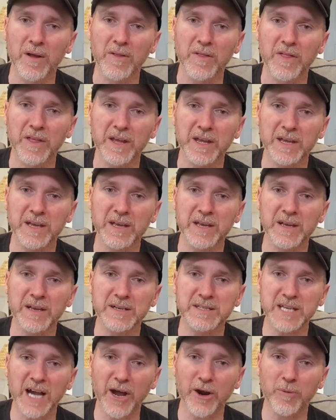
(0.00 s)
the
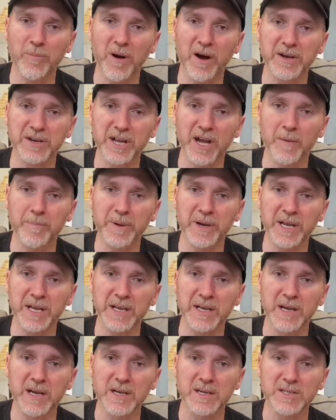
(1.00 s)
title bond
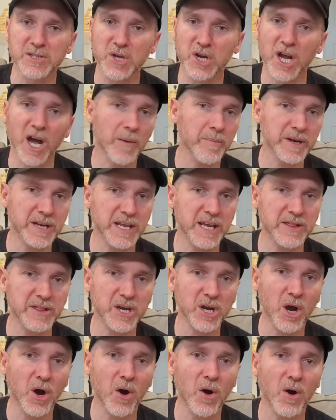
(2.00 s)
company to come and get the
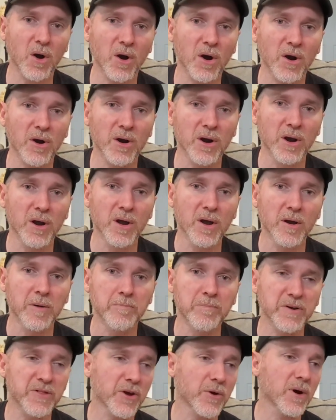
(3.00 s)
car,
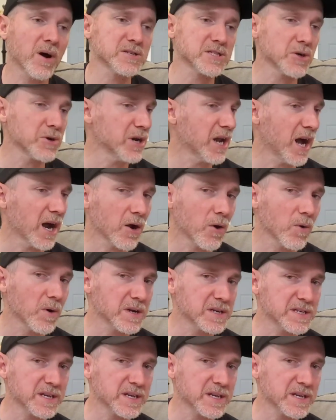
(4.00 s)
but they're also not going